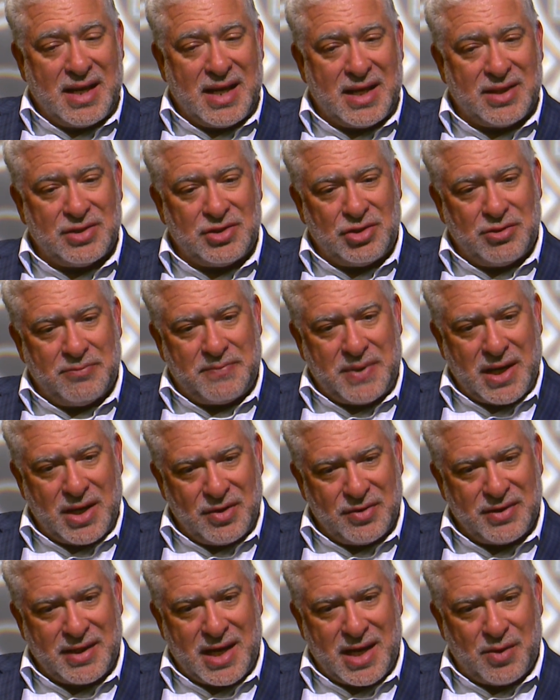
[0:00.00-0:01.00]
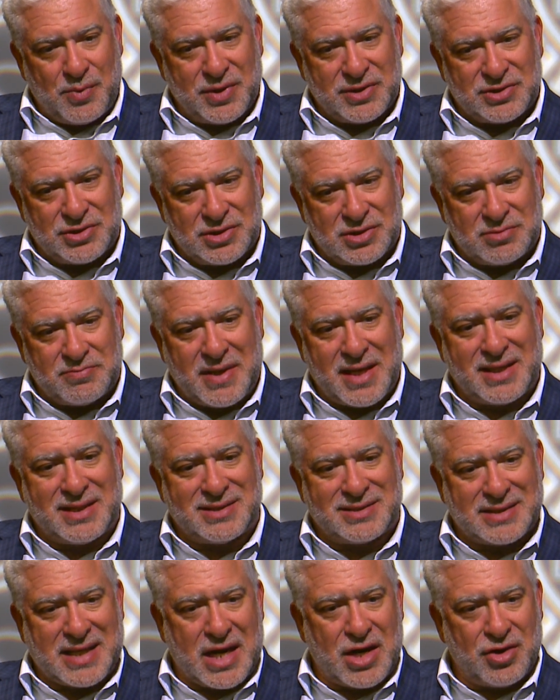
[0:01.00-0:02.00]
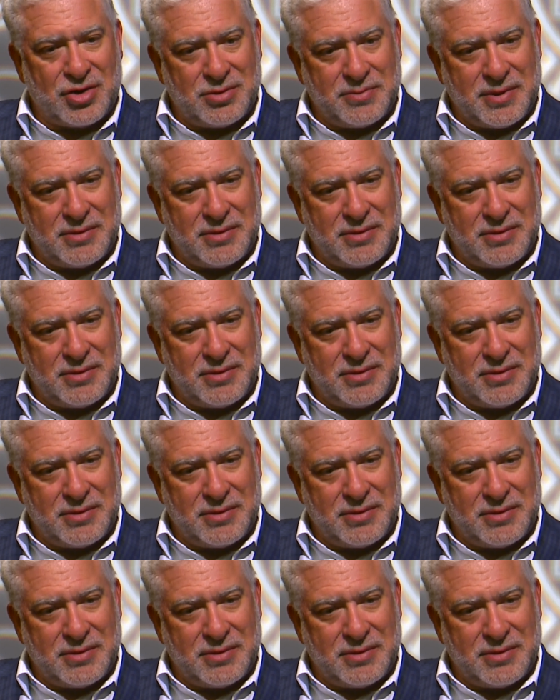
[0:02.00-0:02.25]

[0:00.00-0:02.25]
and then you pair that with just my desire to